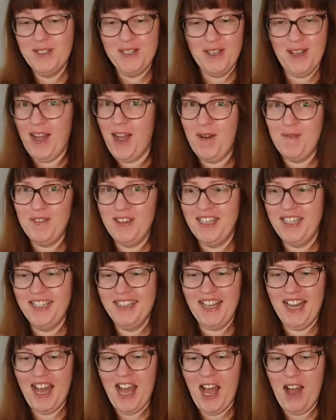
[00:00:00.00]
so happy
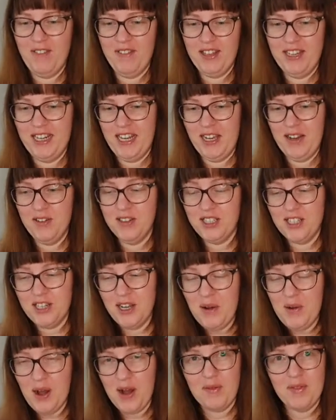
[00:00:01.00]
that I have it now. Do you
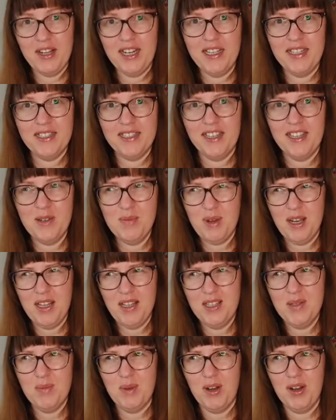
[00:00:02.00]
know what? I'm really excited by
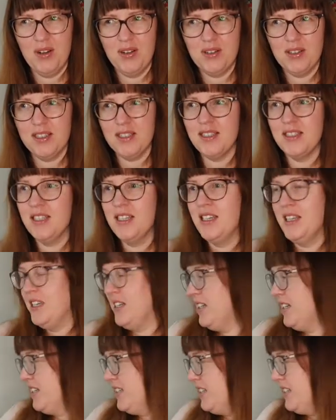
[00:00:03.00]
this box.
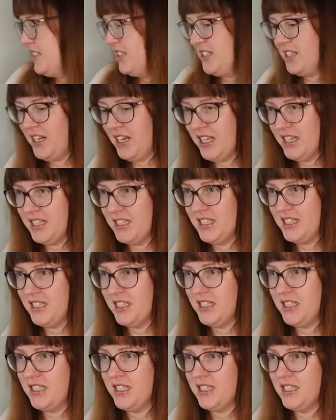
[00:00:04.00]
So let's
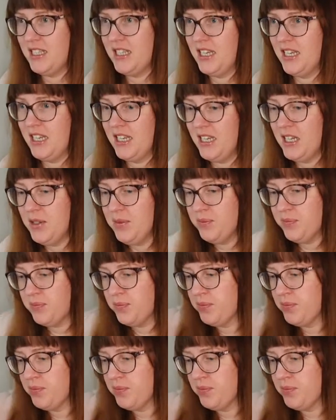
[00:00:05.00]
see.